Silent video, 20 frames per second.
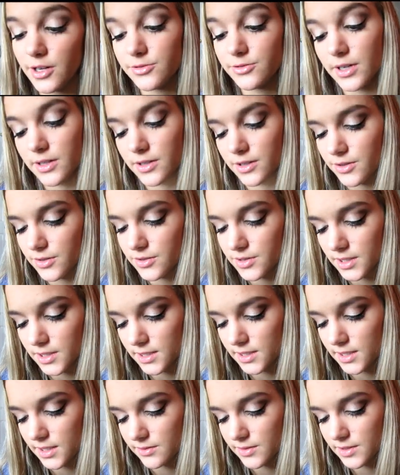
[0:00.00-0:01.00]
I'd rather go
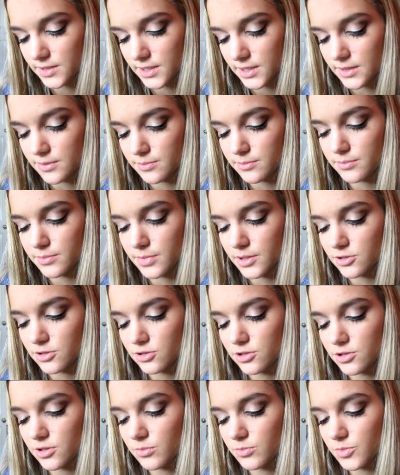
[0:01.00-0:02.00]
skydiving than
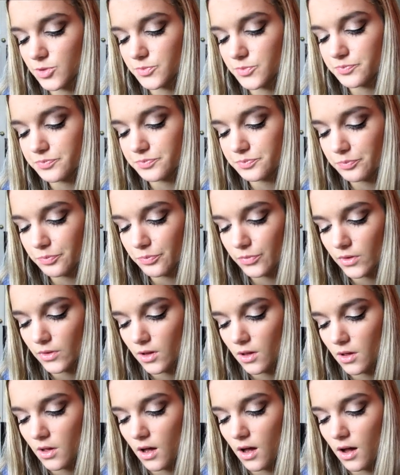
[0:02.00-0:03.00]
bungee jumping.
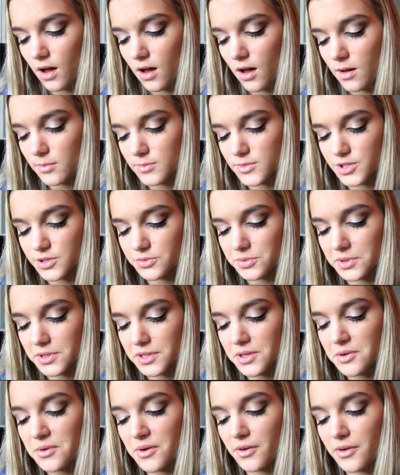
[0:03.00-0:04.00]
Um, do you
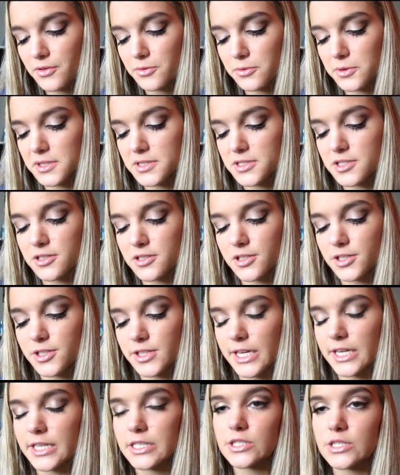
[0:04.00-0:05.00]
really know all the words to your
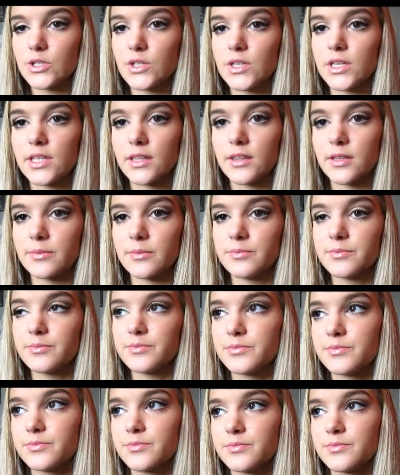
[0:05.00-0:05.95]
national anthem?